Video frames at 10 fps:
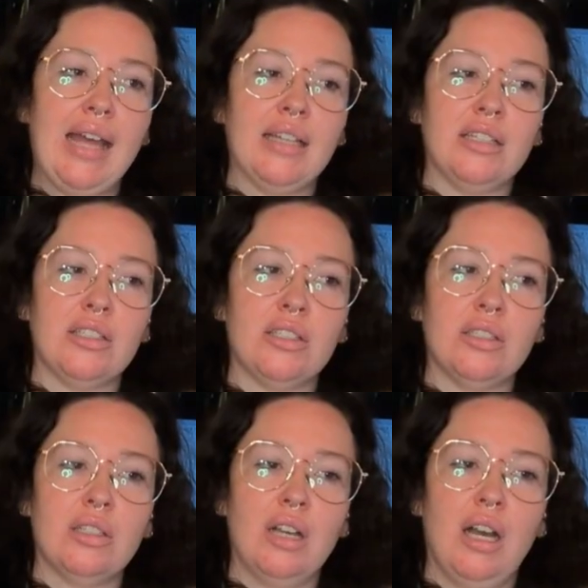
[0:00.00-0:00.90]

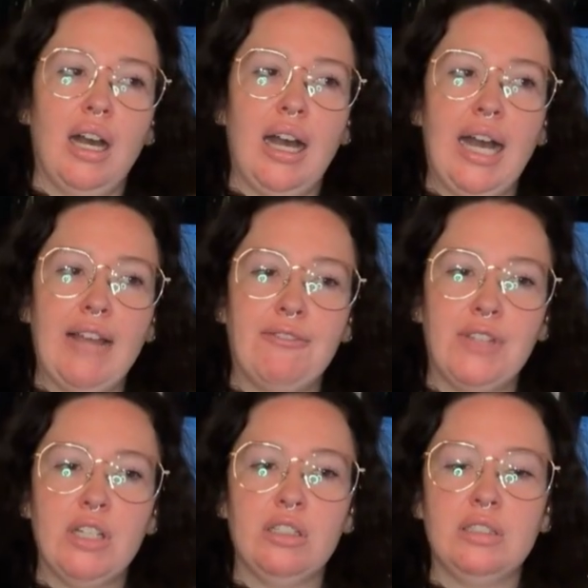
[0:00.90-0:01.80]
And
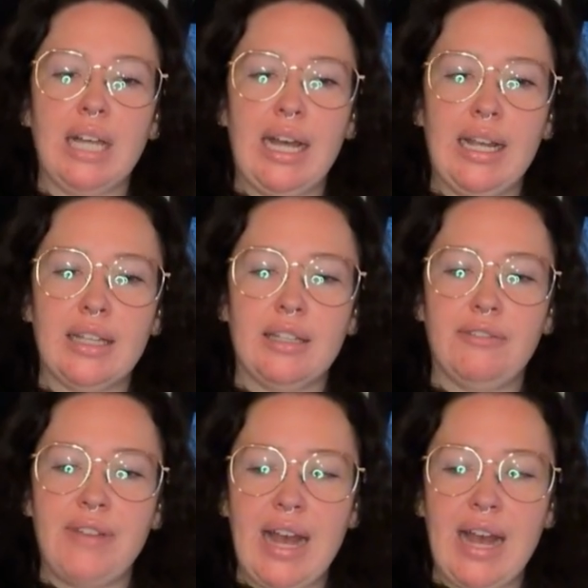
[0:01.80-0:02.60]
I feel like